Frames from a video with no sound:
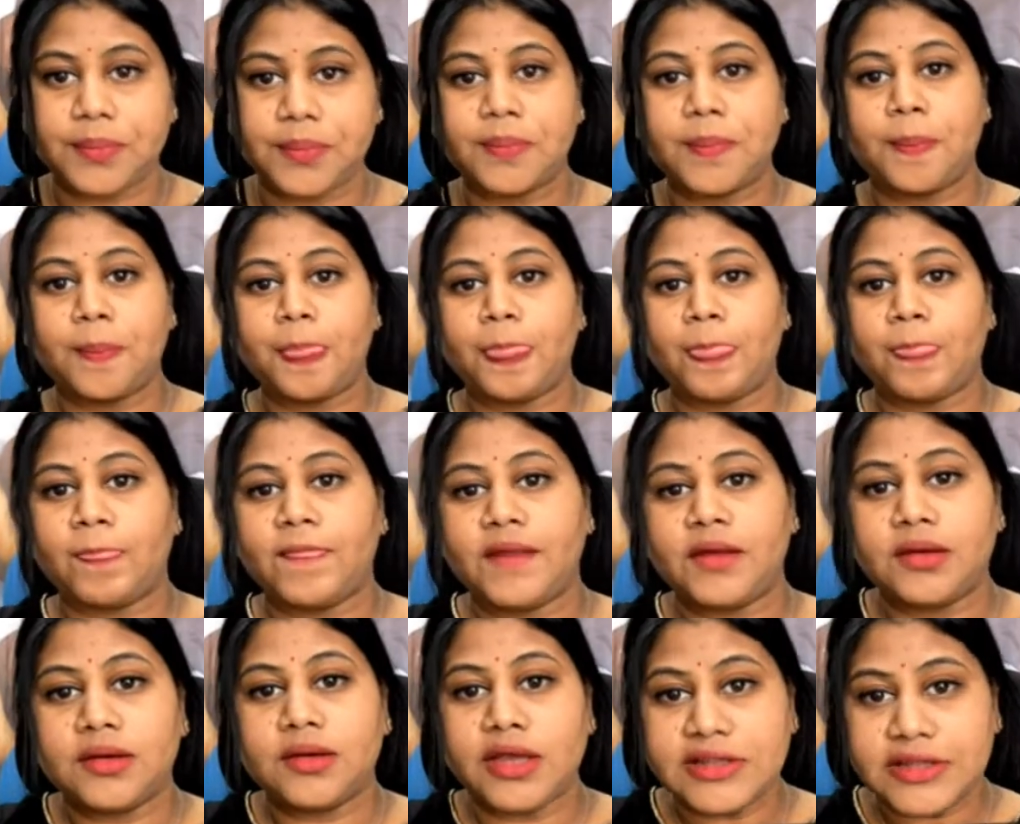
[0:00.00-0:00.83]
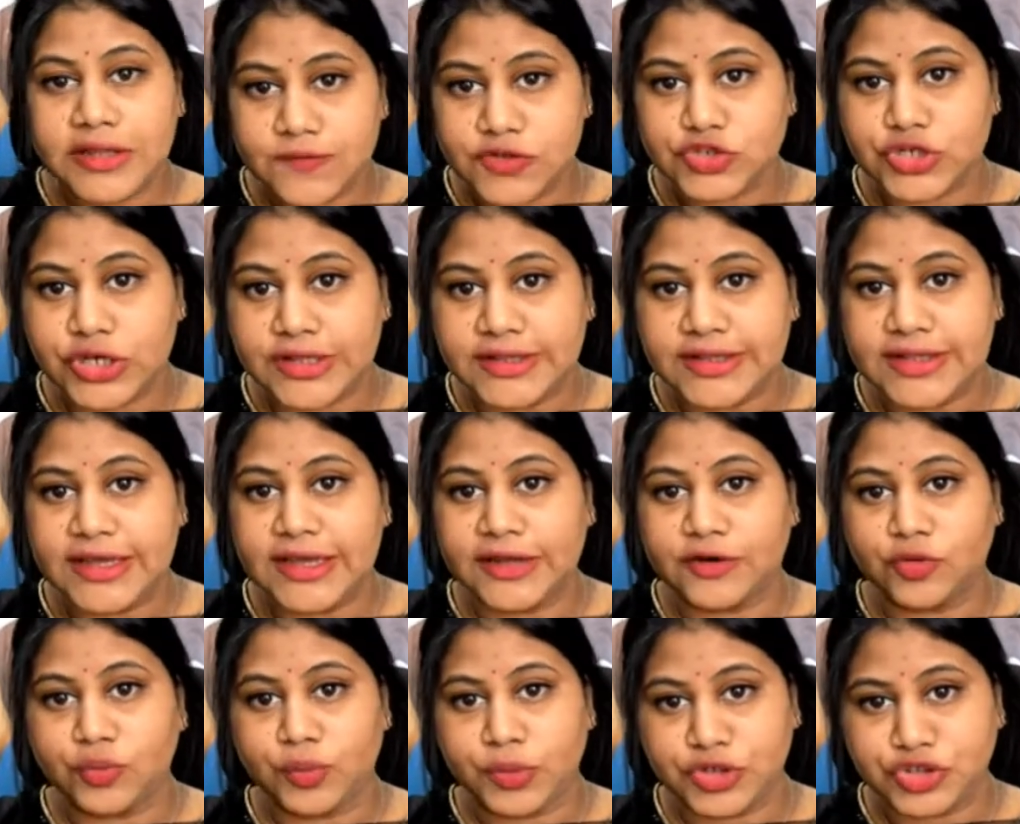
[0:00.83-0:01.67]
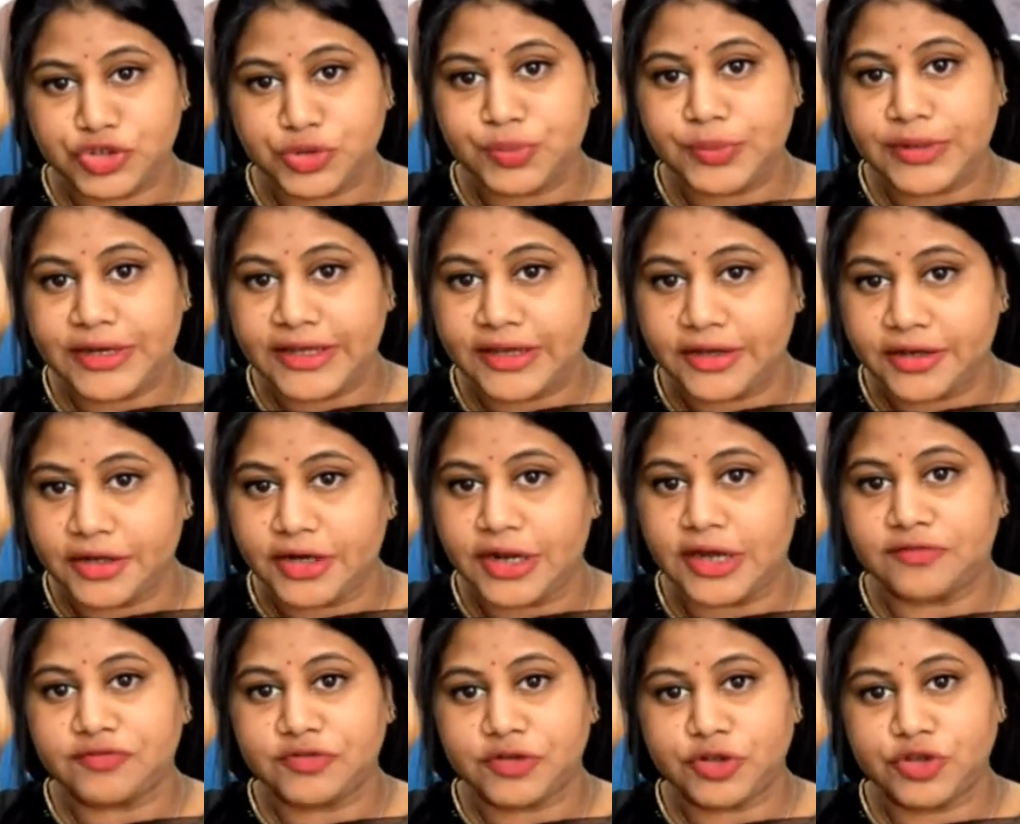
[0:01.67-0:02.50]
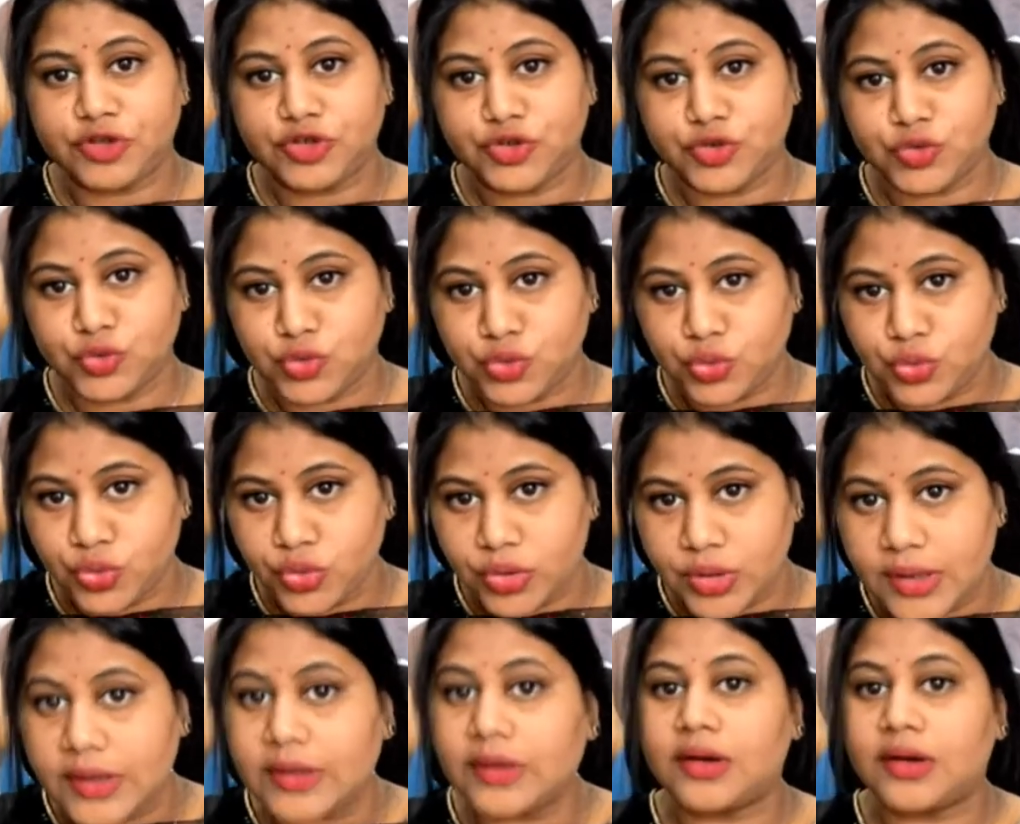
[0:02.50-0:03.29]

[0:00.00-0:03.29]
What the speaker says: we check the endometrium layer after the two